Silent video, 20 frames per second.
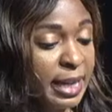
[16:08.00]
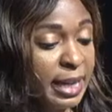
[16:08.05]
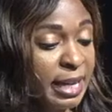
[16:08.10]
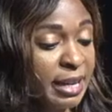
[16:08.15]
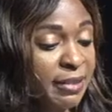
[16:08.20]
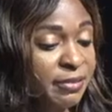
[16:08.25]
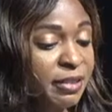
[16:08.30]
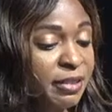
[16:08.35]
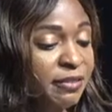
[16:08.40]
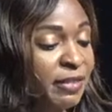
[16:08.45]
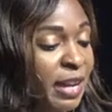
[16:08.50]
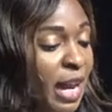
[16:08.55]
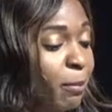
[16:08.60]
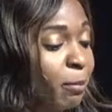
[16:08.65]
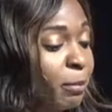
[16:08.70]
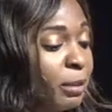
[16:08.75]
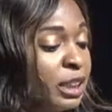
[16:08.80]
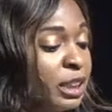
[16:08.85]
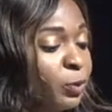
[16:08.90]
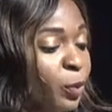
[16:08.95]
If the
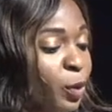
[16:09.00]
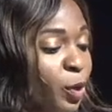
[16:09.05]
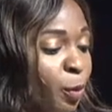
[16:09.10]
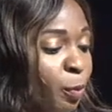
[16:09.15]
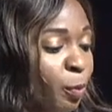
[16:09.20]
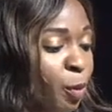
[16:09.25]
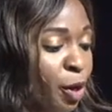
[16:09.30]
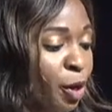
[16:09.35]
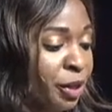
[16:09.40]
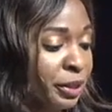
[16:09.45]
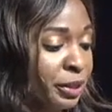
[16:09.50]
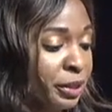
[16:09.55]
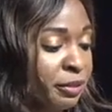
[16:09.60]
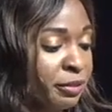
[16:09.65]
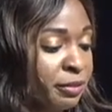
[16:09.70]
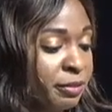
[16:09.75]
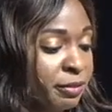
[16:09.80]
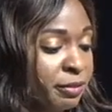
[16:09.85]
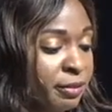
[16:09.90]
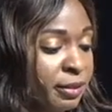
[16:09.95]
families we are a part
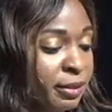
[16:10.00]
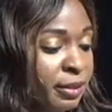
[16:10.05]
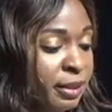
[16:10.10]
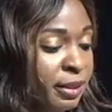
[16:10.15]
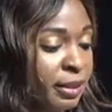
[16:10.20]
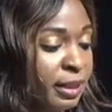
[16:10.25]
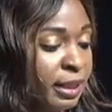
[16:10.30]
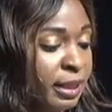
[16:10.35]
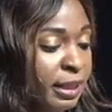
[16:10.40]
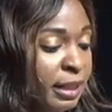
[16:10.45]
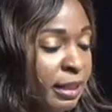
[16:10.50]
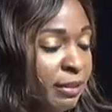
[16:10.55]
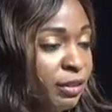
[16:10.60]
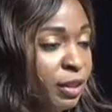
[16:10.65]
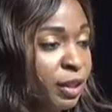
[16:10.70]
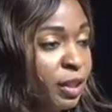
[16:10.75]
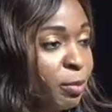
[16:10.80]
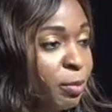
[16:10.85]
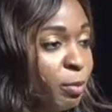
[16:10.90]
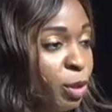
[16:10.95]
of, if the
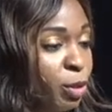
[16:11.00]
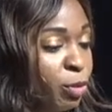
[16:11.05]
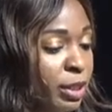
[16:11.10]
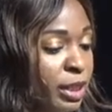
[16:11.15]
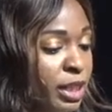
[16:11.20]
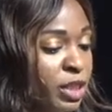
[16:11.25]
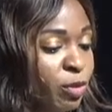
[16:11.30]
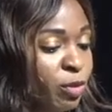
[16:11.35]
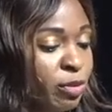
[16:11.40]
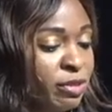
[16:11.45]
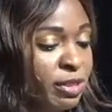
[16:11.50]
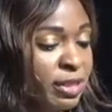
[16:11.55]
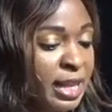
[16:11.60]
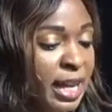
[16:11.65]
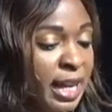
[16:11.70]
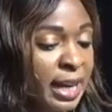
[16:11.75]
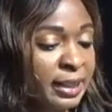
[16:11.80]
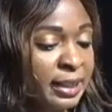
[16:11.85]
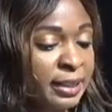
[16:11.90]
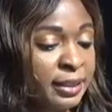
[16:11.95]
communities we
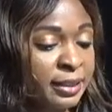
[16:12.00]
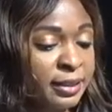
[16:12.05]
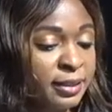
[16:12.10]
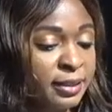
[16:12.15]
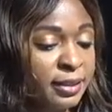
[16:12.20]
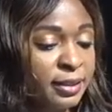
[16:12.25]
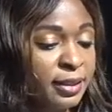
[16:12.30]
reside in,